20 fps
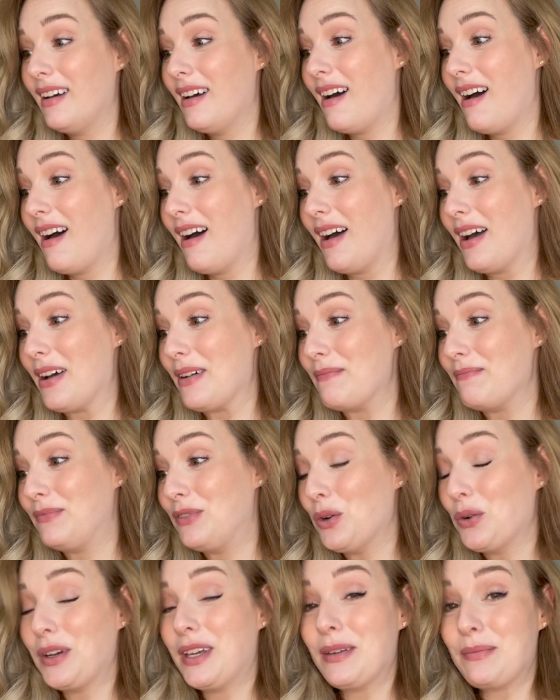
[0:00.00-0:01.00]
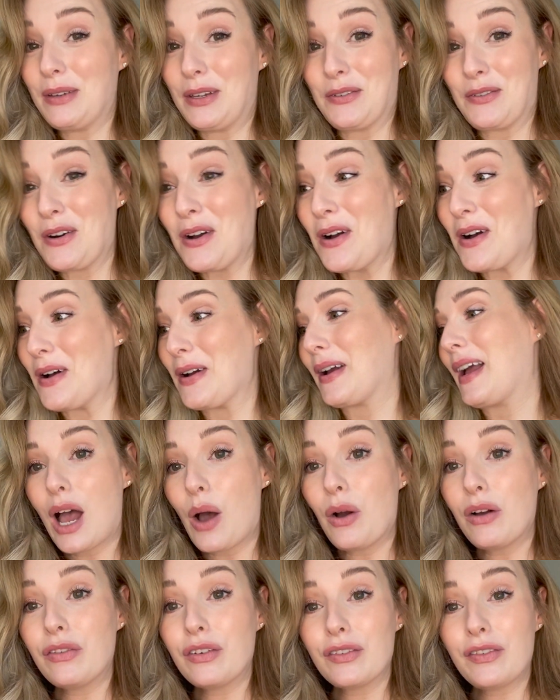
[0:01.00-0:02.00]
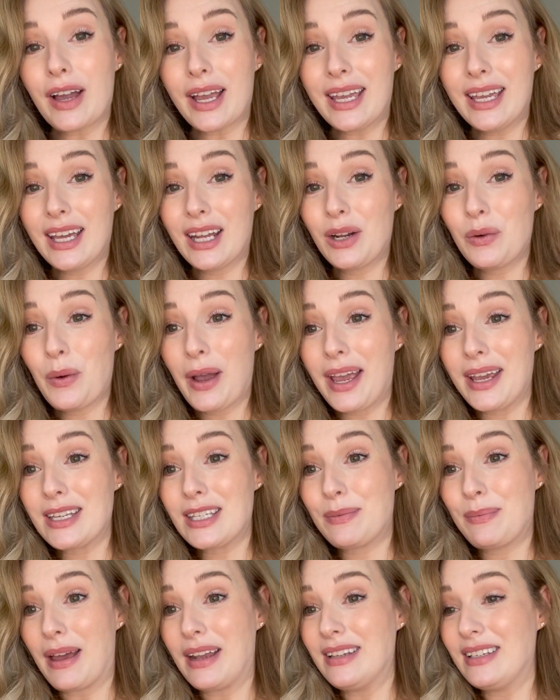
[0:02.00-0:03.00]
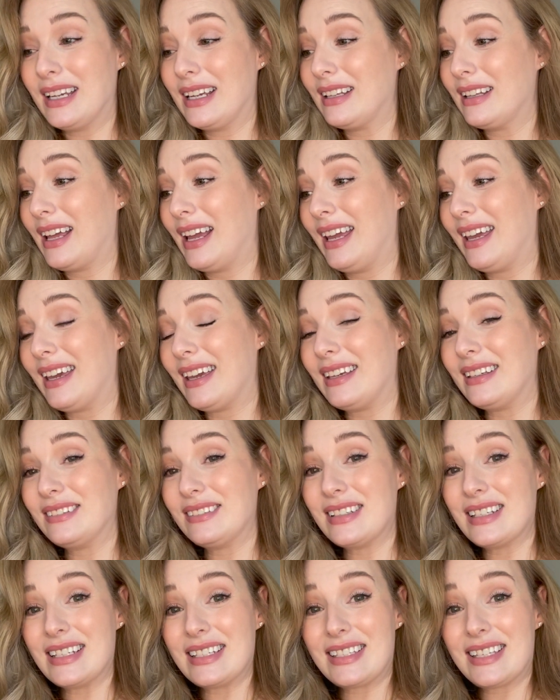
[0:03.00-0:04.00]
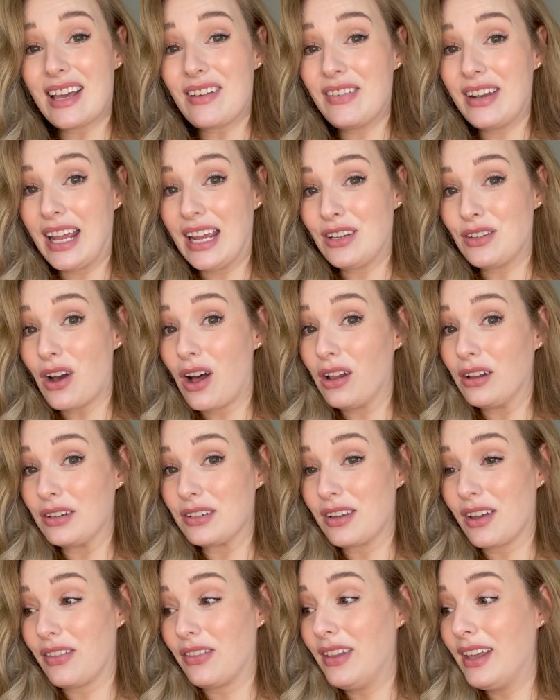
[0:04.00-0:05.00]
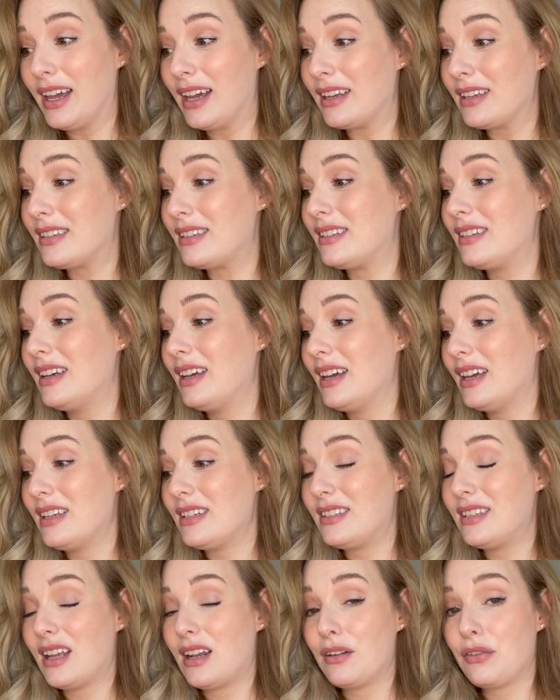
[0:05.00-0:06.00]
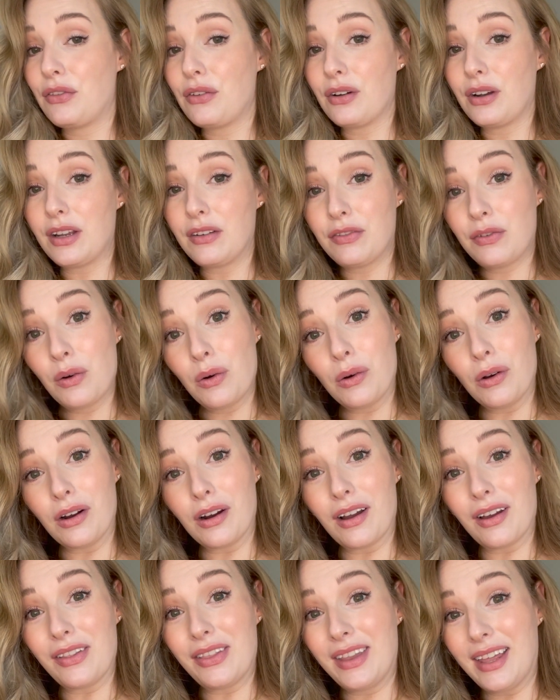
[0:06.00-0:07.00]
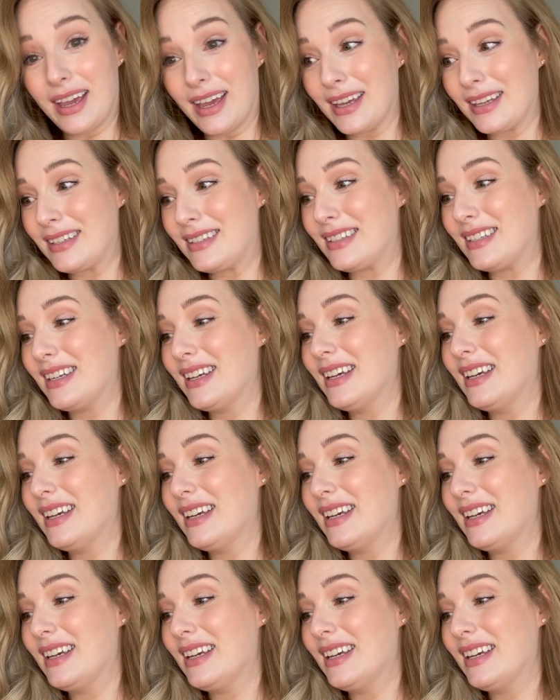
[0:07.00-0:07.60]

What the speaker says: Don't get me wrong. However, if I can get away spending like $7, $8 on this instead of $34 on this,